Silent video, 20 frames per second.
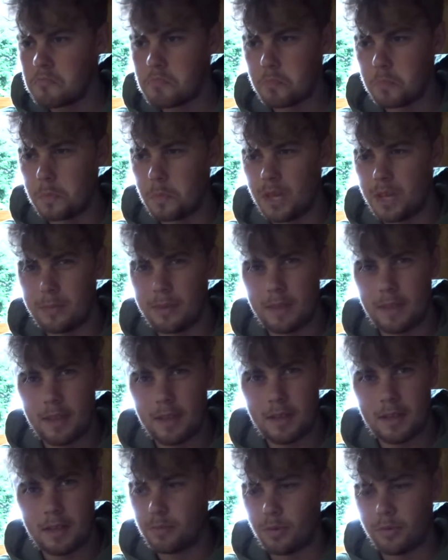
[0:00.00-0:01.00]
maybe
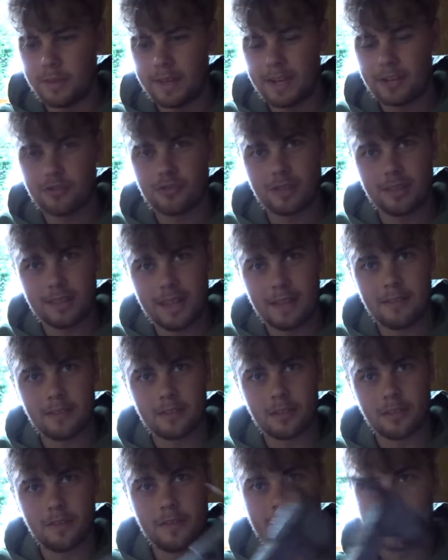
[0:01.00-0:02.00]
there, but the extra
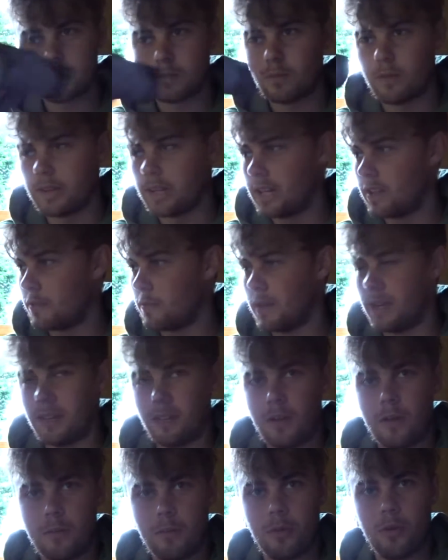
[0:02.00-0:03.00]
length on this one gives me a
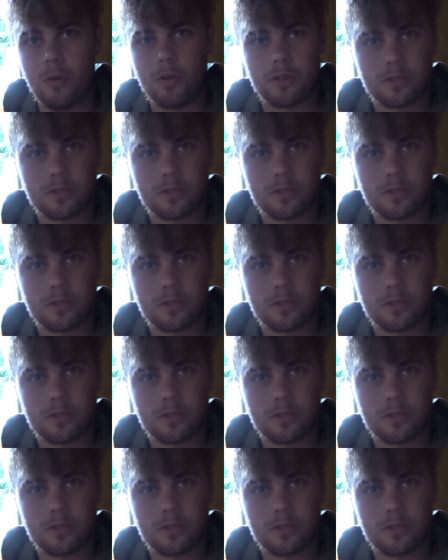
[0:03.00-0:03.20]
lot more